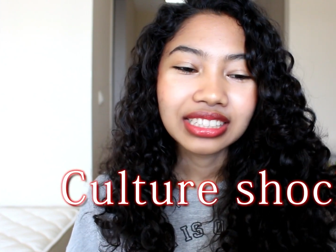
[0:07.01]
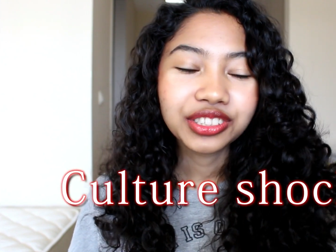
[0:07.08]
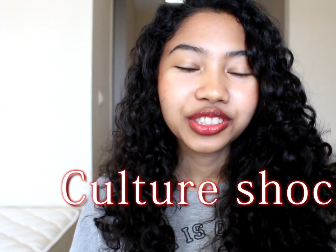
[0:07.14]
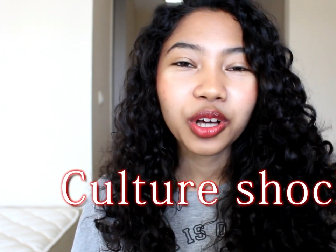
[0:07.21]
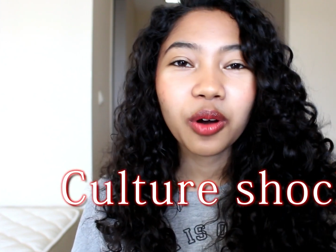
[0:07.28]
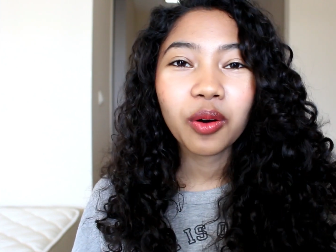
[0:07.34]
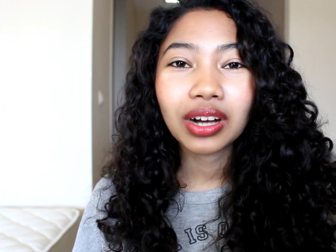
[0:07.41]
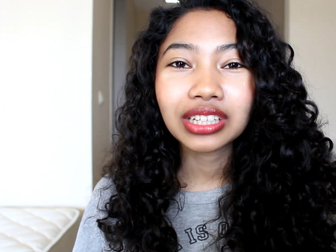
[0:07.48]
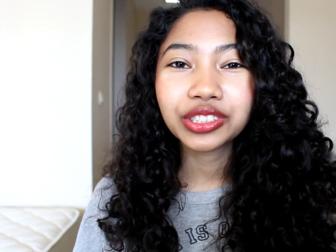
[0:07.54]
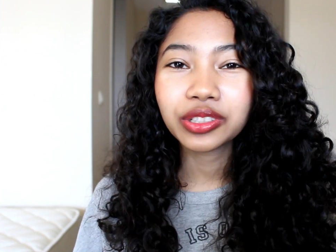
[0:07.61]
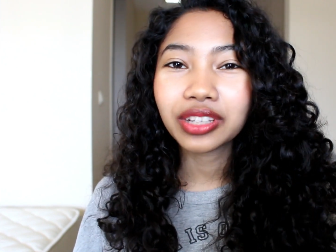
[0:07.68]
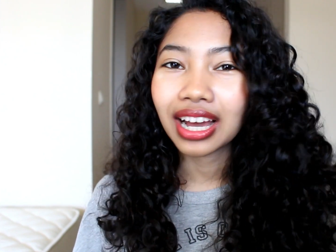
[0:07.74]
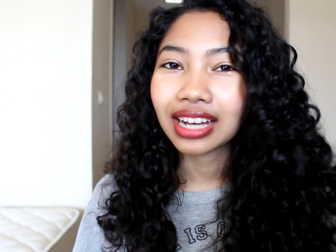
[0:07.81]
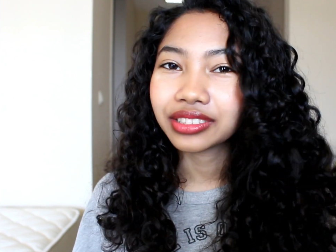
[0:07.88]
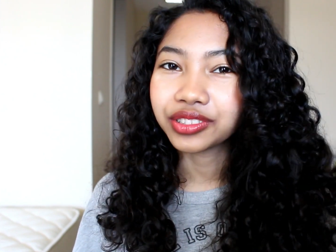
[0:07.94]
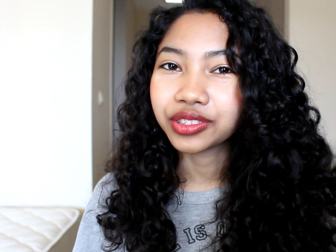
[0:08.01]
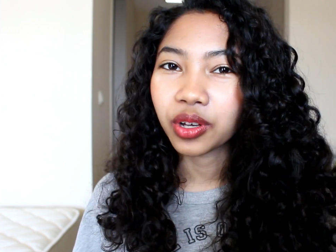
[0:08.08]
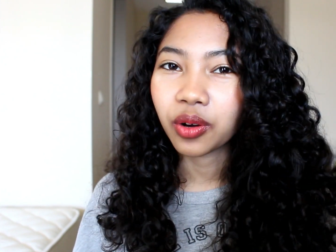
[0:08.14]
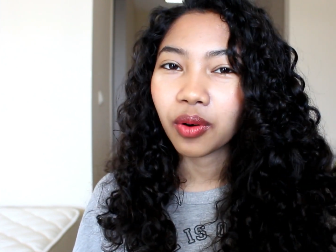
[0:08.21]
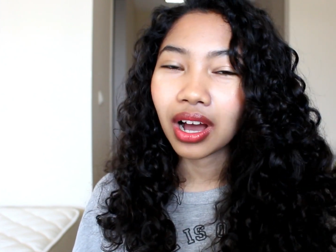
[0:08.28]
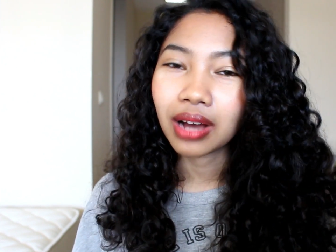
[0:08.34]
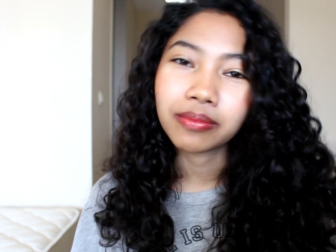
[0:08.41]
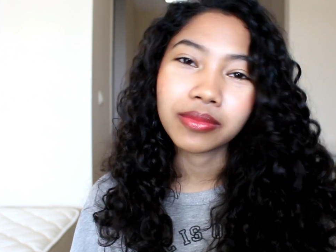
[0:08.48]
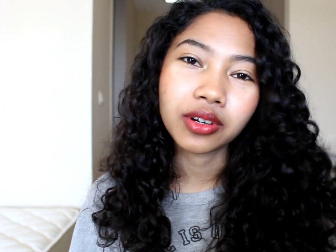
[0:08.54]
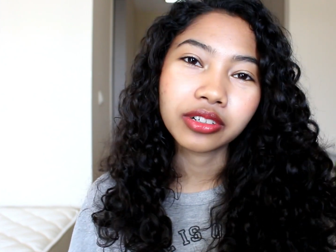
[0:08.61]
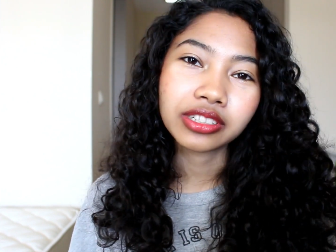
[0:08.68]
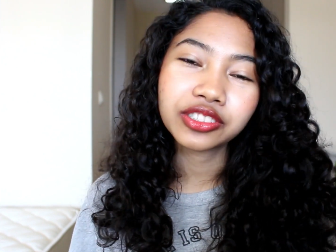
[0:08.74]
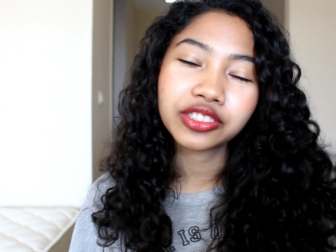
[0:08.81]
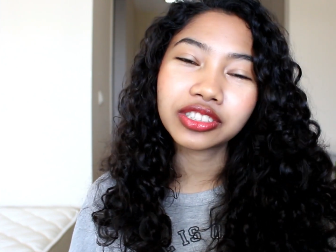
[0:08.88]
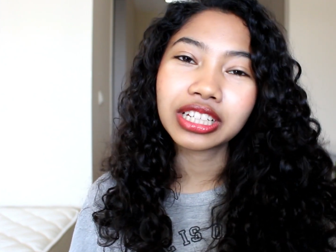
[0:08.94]
So as you guys know, I'm
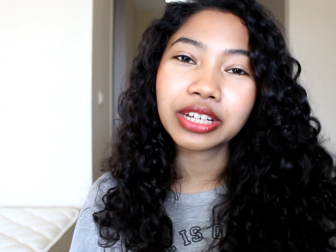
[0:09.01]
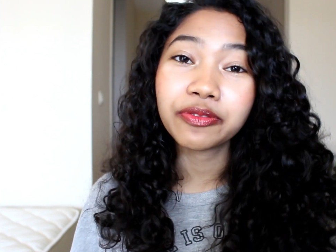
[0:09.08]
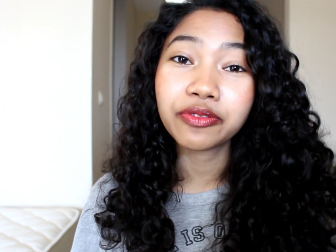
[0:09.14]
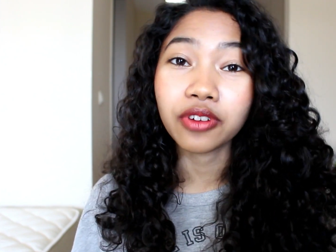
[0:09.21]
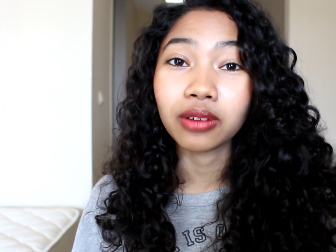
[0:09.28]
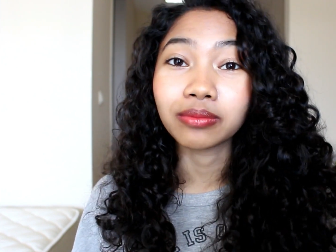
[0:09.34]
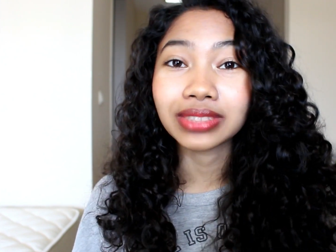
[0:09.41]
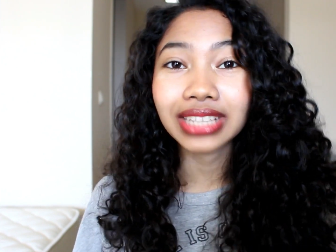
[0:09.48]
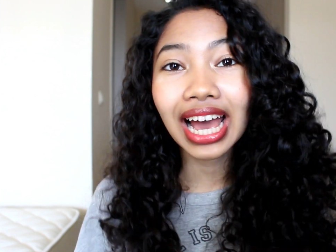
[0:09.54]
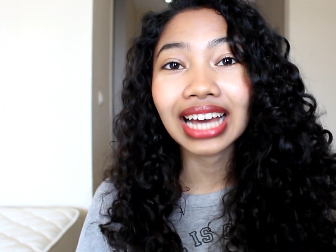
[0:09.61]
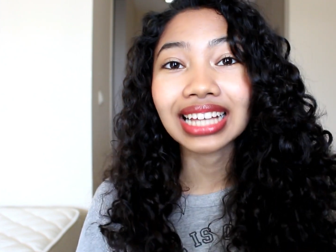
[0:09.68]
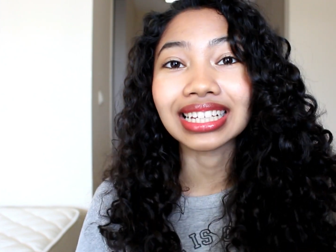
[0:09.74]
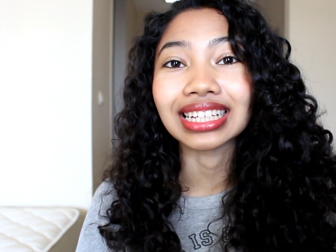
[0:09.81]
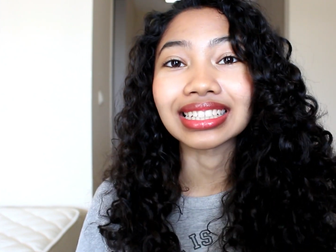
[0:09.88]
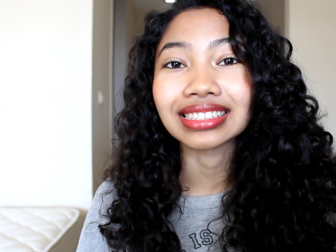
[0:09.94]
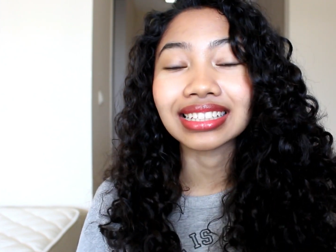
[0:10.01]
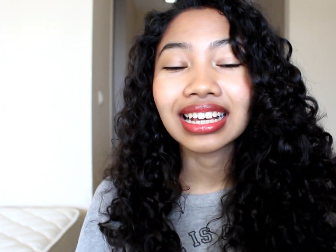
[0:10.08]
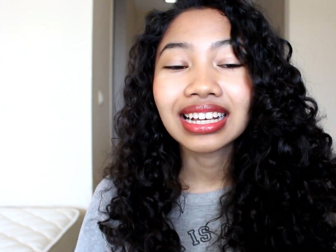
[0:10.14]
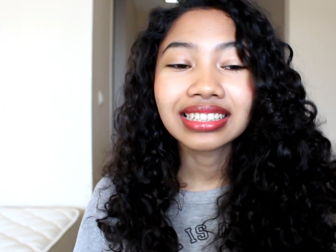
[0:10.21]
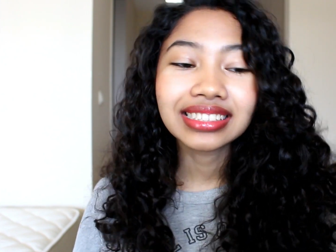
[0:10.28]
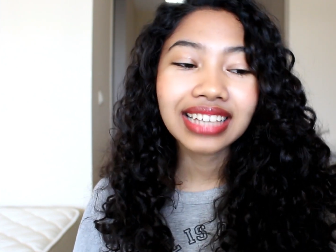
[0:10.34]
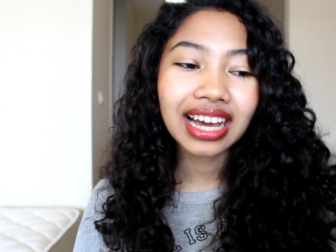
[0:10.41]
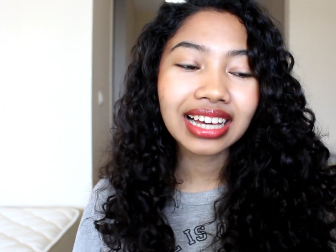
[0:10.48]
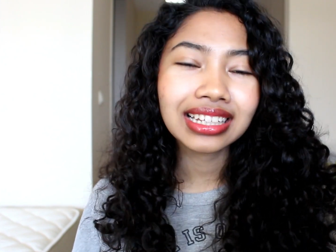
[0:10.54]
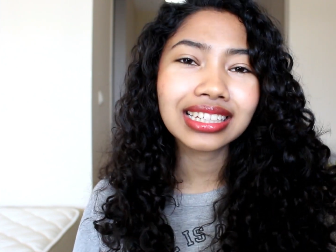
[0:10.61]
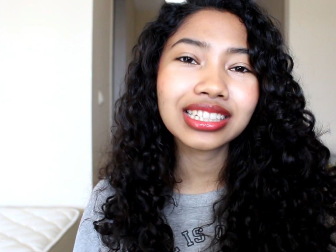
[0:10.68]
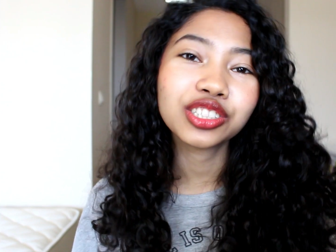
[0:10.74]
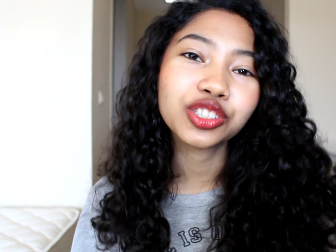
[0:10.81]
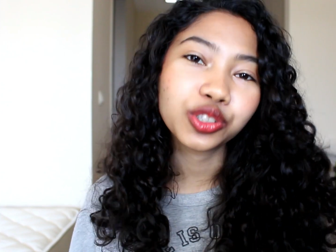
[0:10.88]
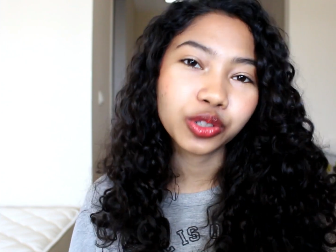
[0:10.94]
originally from Thailand. Thailand
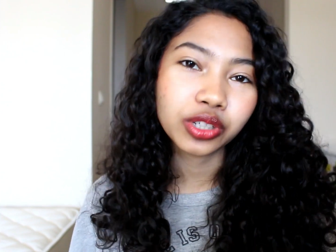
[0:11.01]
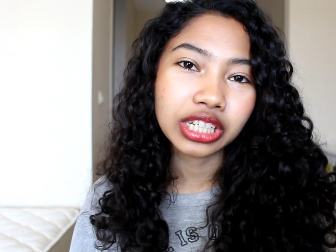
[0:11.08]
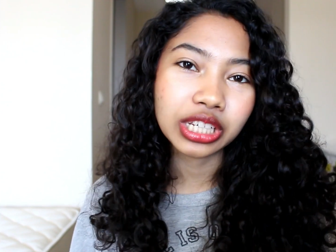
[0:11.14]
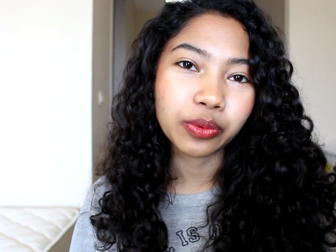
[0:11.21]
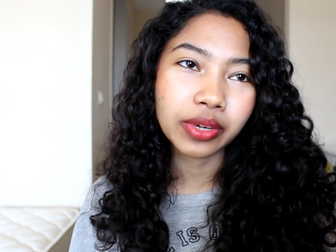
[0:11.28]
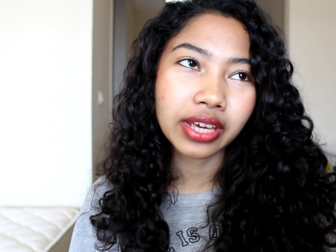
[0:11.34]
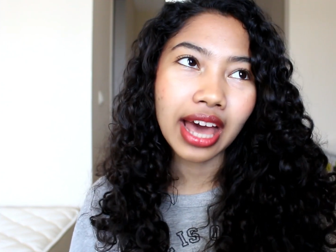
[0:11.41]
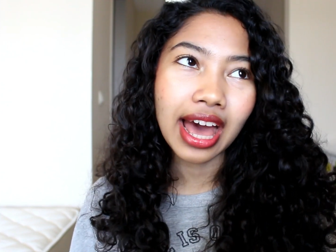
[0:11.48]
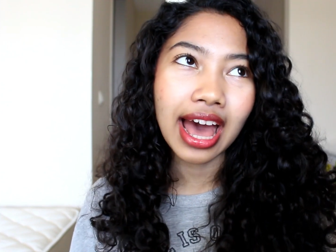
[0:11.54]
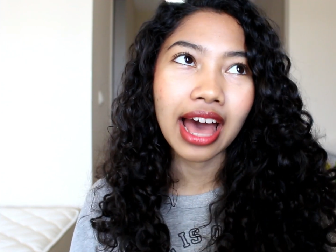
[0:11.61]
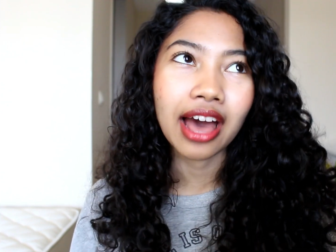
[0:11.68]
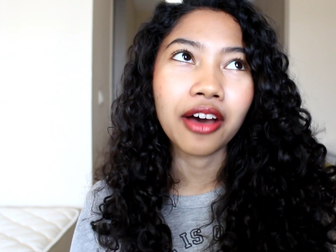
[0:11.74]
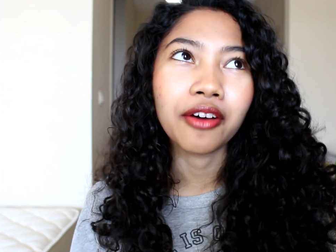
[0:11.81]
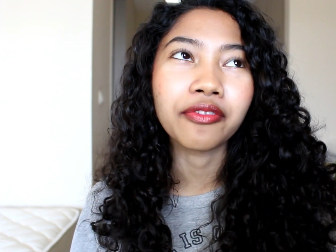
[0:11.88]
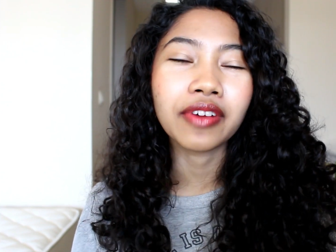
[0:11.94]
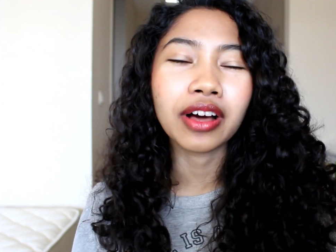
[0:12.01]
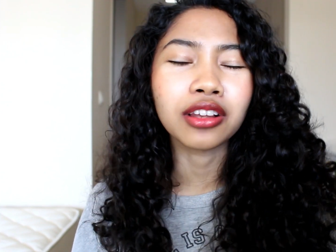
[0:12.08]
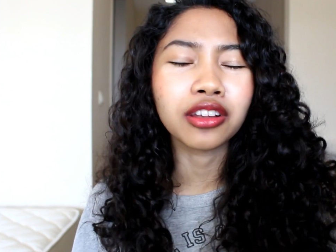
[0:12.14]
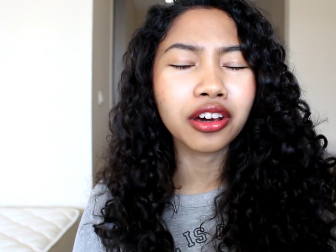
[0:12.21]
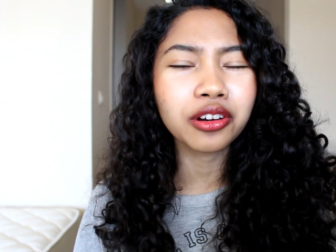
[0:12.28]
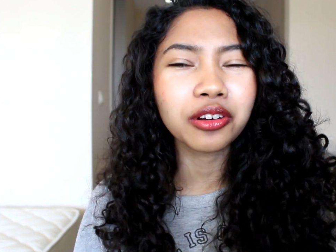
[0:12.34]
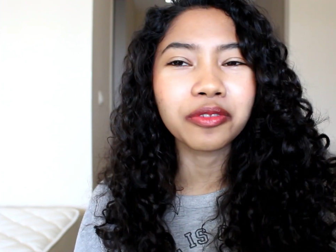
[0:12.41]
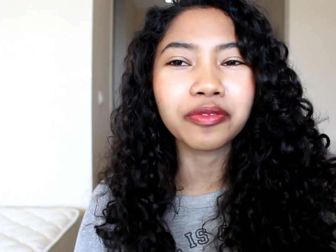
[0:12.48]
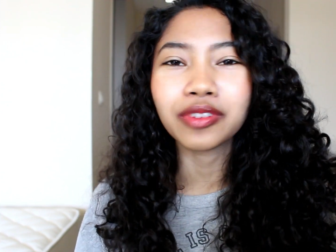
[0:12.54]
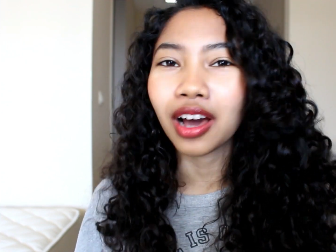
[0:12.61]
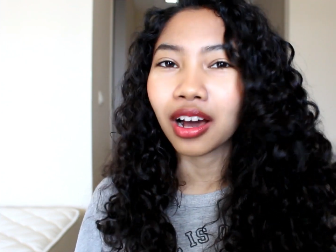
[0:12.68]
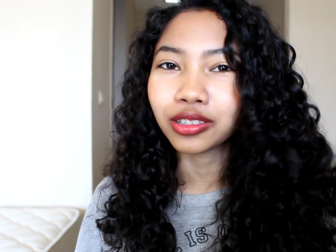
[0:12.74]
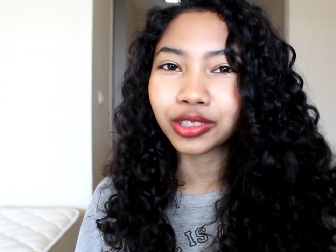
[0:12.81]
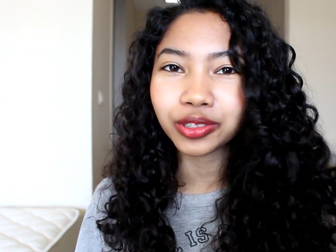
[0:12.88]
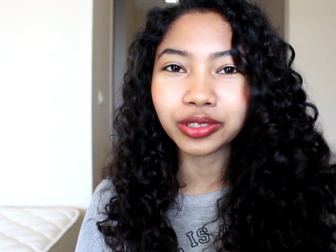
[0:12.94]
and Turkey, we have a lot of
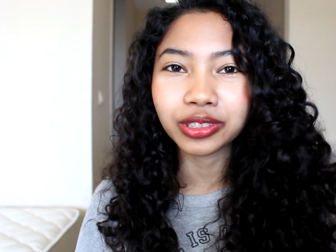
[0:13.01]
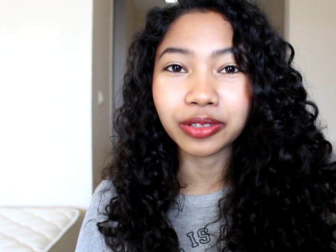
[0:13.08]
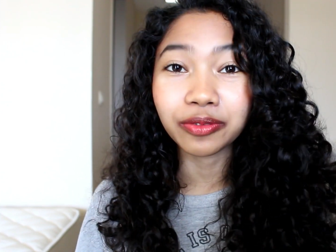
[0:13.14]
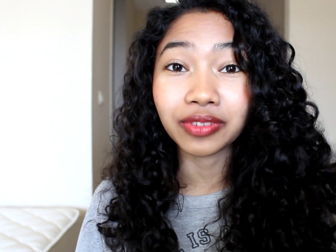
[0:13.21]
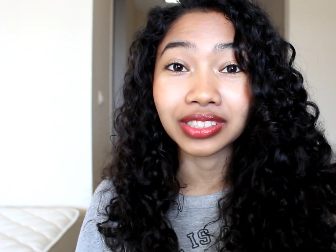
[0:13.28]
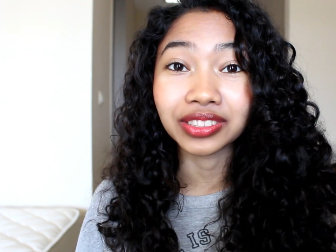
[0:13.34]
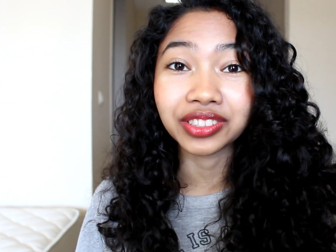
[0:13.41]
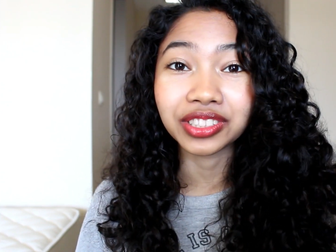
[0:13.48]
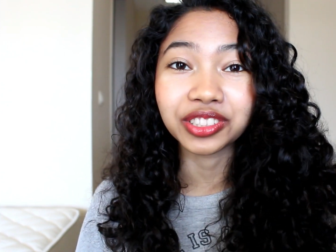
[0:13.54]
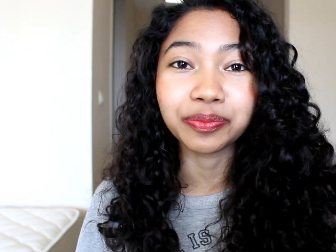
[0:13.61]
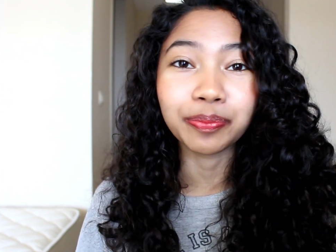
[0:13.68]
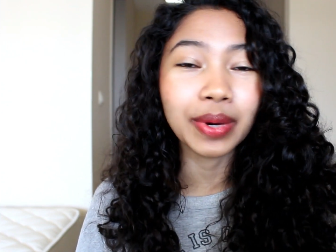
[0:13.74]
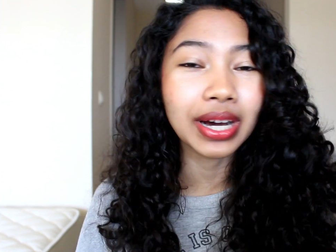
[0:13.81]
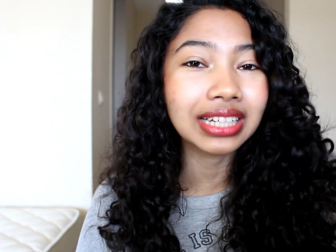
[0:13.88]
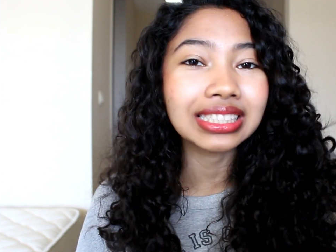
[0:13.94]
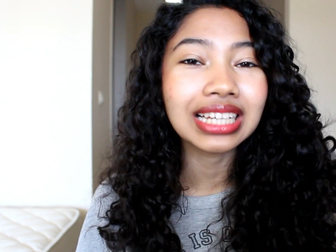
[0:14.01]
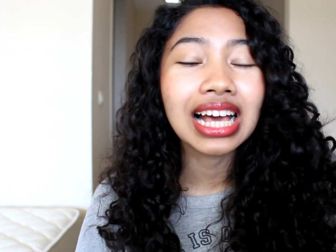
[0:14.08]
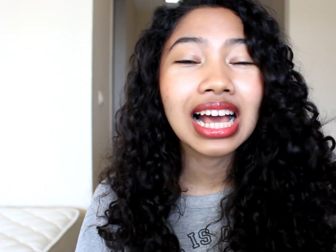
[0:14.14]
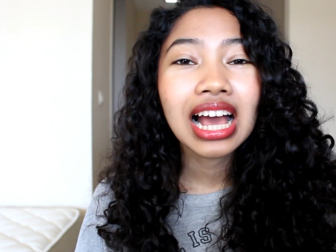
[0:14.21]
cultural differences, but